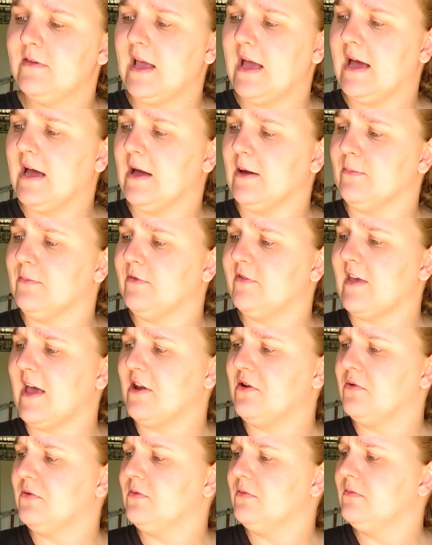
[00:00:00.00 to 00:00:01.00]

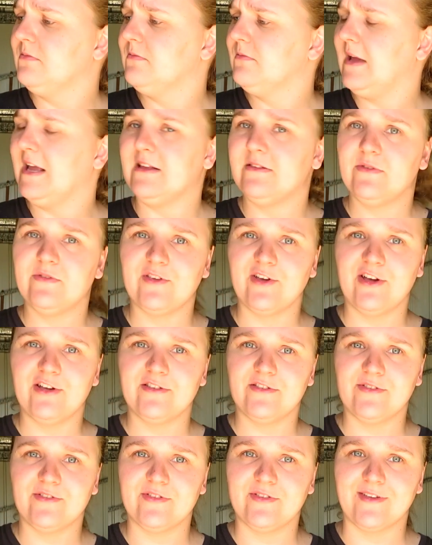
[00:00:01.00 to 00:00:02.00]
saddle
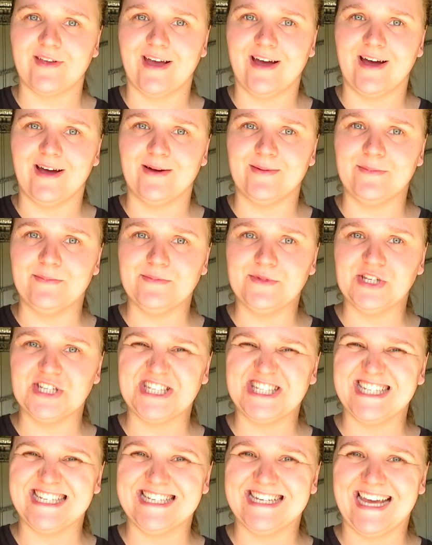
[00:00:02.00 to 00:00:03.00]
inserts,
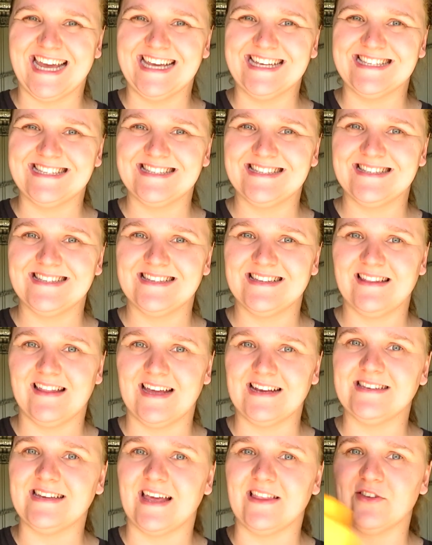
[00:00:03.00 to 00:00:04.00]
just in case,
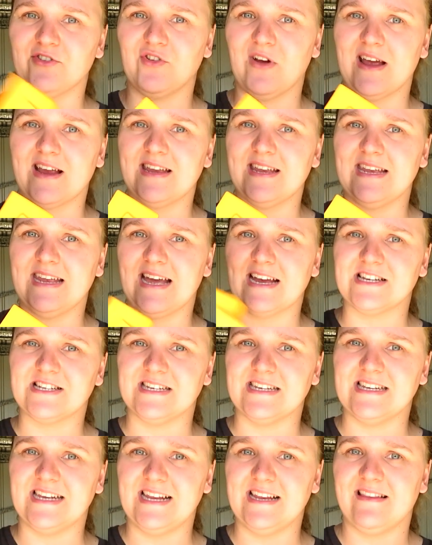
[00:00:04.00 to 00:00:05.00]
like down the track he
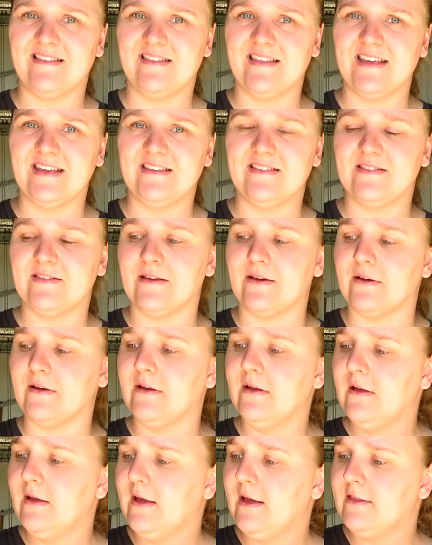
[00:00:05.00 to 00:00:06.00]
actually needs these. So
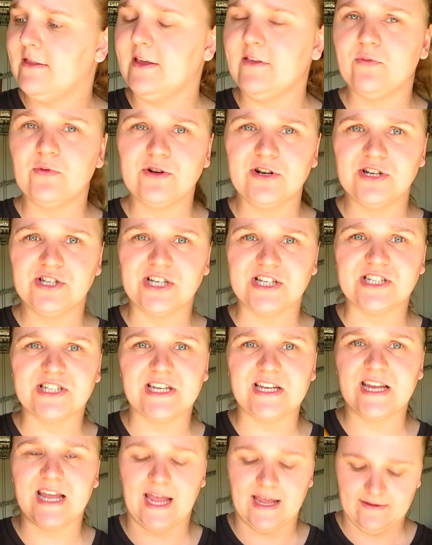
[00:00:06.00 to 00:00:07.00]
these were a just
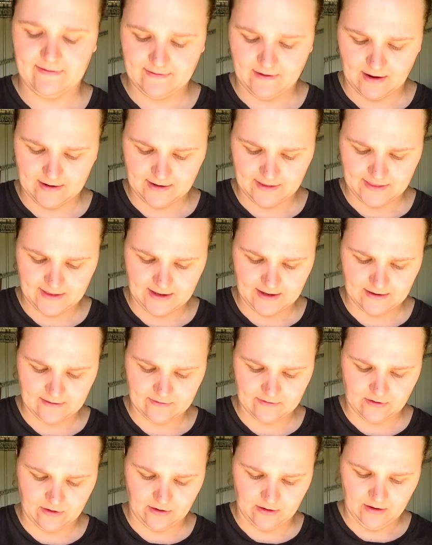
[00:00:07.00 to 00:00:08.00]
in case kind of thing.
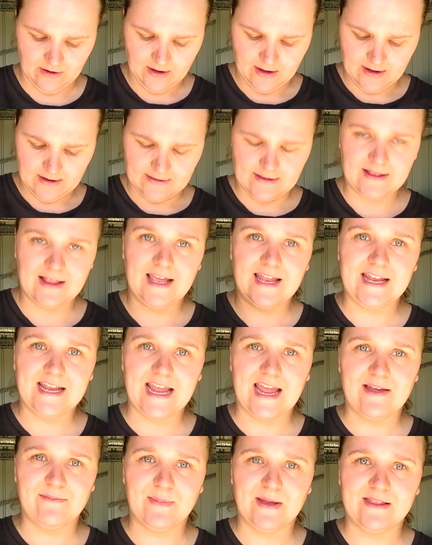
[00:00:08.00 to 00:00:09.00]
So the lady
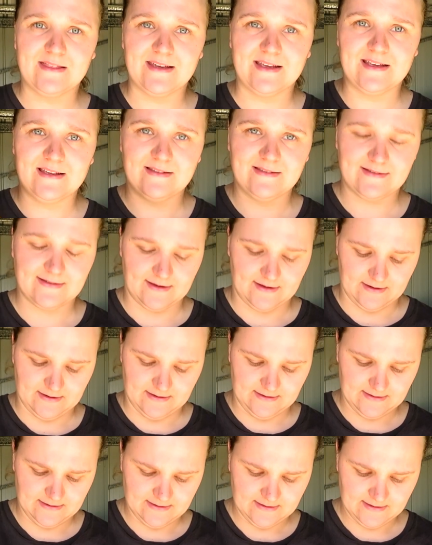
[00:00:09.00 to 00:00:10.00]
gave me these, so